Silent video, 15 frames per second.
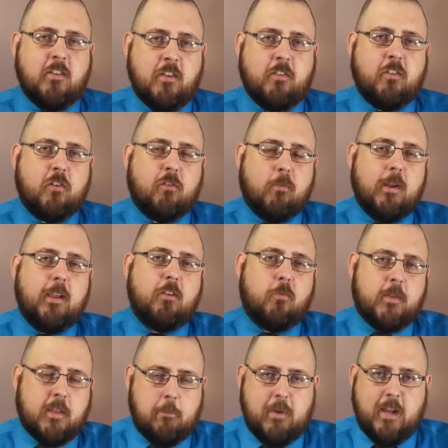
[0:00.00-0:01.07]
disagrees
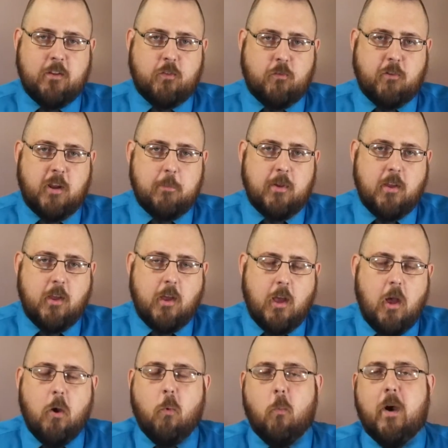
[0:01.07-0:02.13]
with the mainstream?
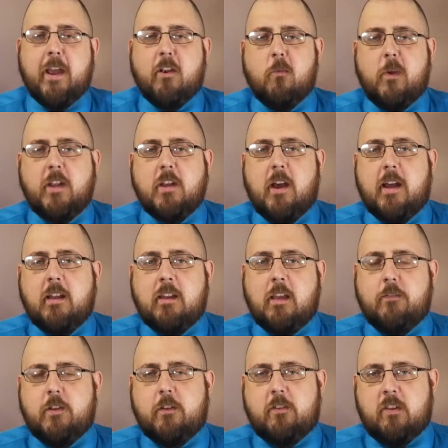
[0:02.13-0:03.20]
Why are we not
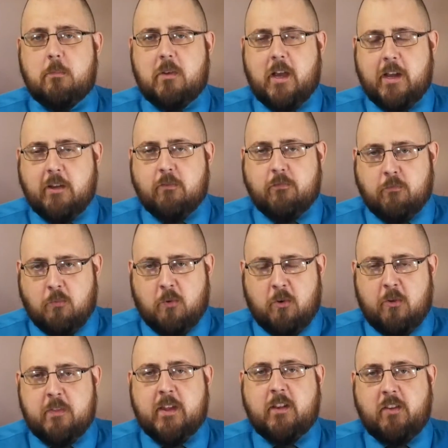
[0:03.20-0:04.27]
given some kind of
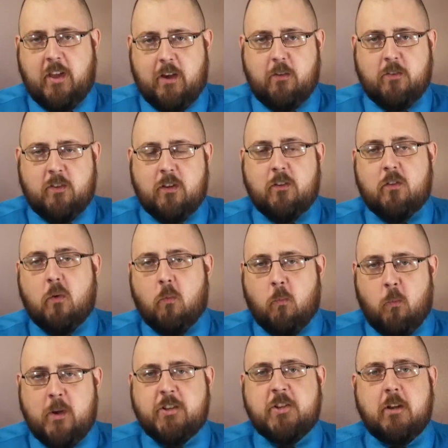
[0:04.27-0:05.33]
rule that tells us
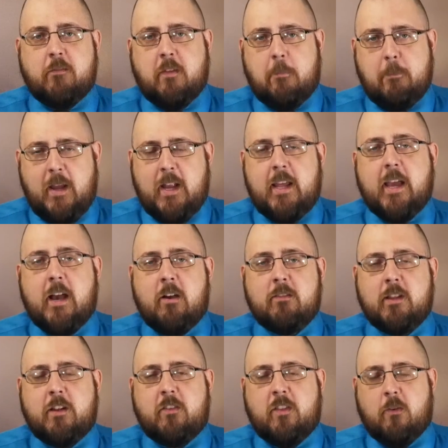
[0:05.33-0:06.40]
which of the media
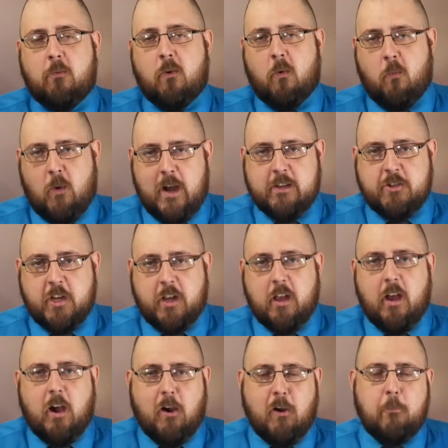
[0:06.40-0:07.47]
outlets that we're watching
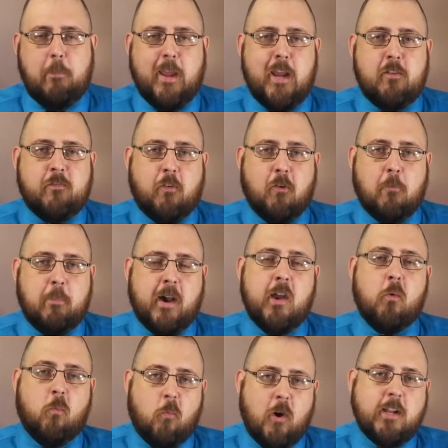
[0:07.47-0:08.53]
are paid for by
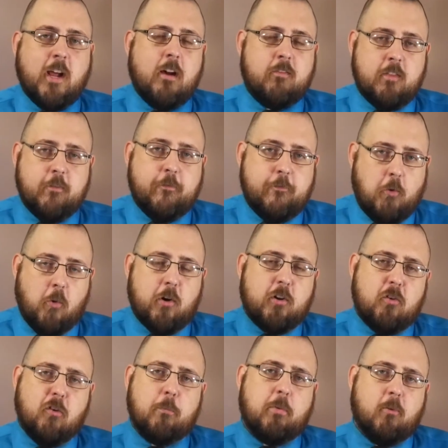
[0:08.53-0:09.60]
one of the four
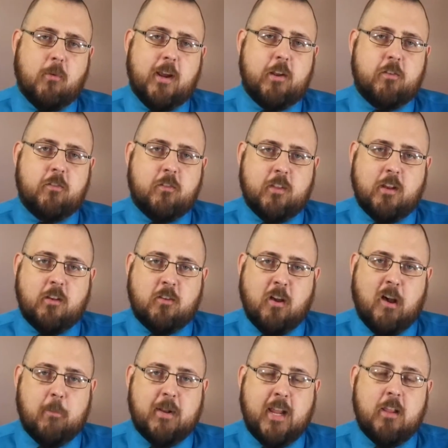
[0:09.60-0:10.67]
corporations that
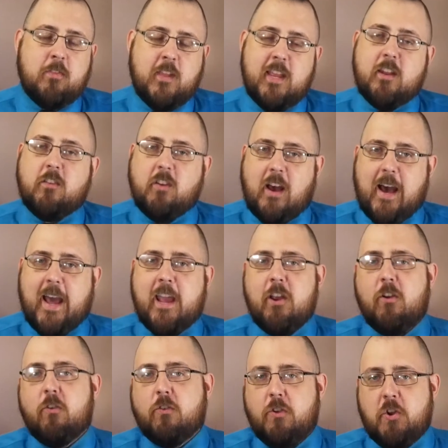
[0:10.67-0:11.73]
dominate the
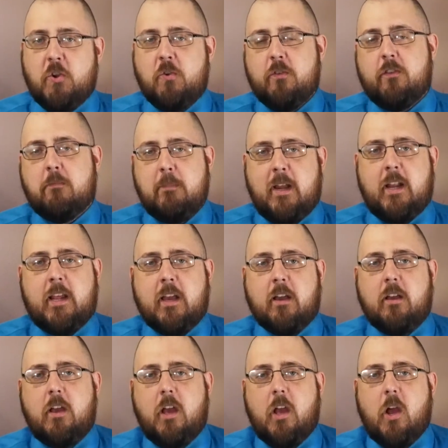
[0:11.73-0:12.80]
entire news
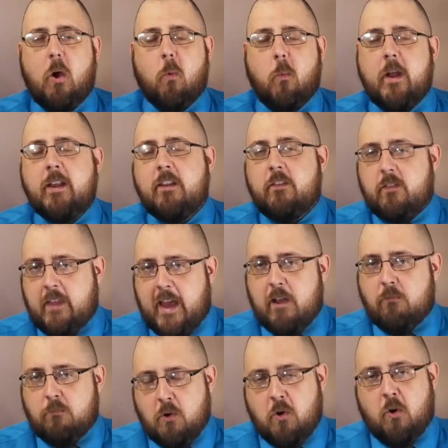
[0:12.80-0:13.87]
media? When is
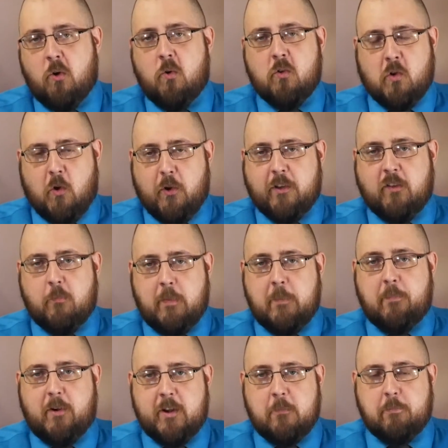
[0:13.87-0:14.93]
that rule going to be
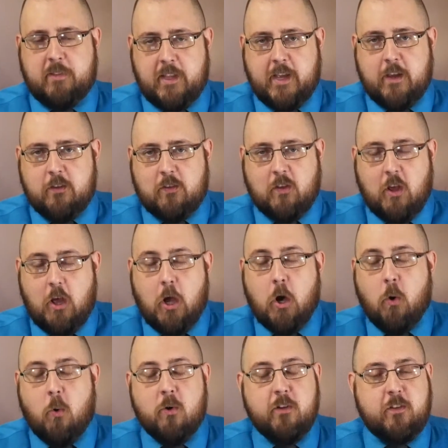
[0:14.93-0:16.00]
put in place?
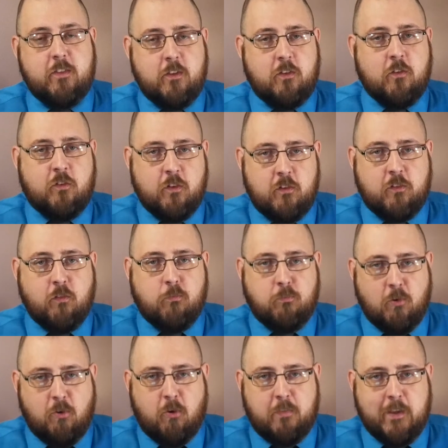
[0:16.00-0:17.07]
Or is this just a
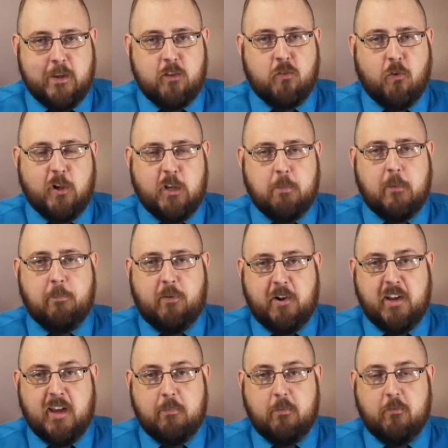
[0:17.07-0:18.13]
rule that is going to be
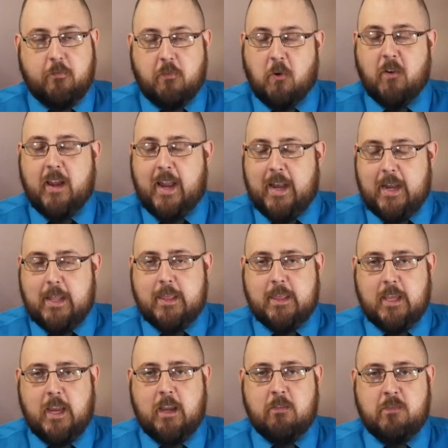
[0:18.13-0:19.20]
put up for
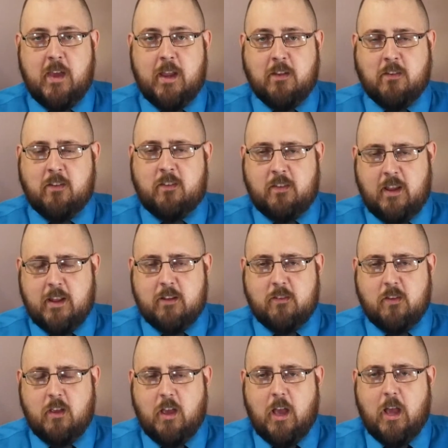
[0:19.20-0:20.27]
anything that
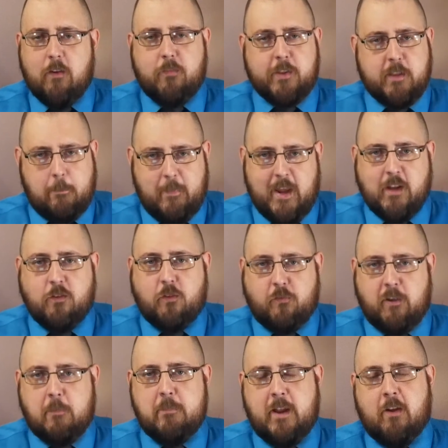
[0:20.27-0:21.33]
dissents from the
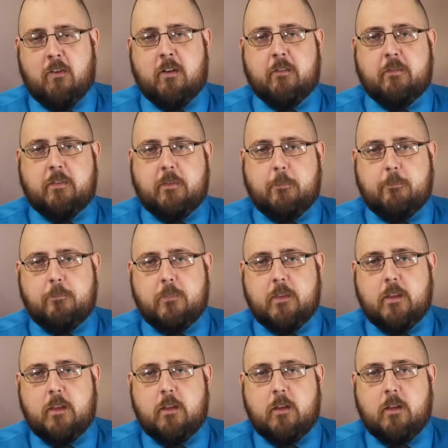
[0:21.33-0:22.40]
mainstream narrative?
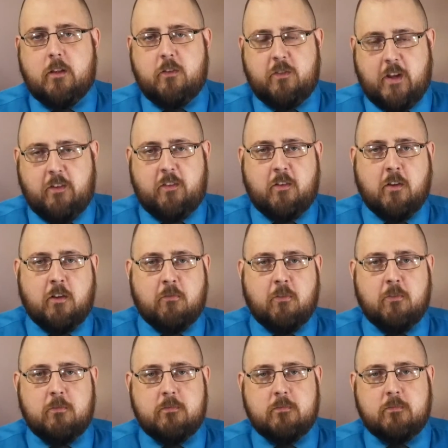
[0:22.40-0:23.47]
Jason
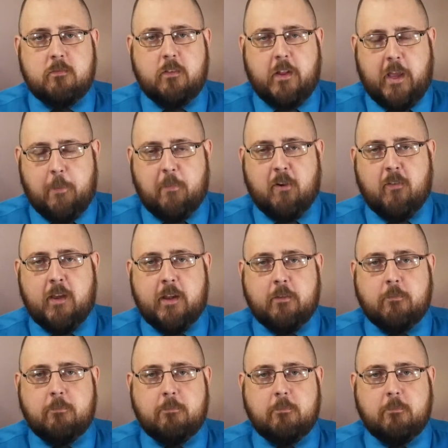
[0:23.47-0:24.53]
Unruhe,
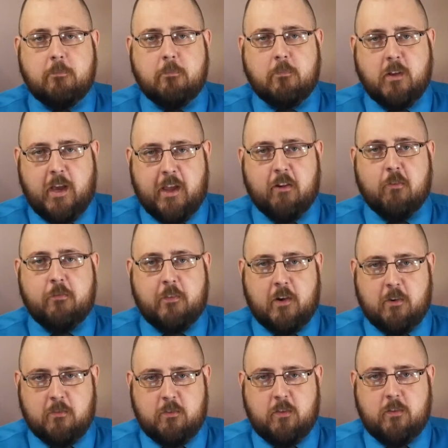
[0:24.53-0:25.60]
MRN, Niagara
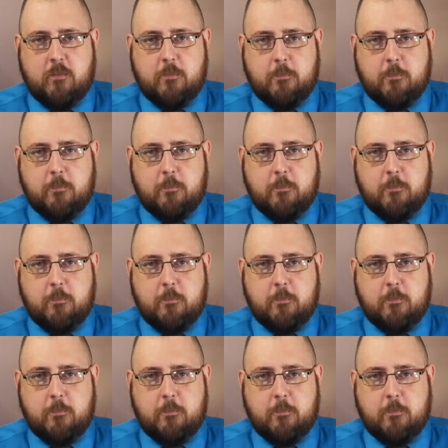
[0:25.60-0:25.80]
Falls.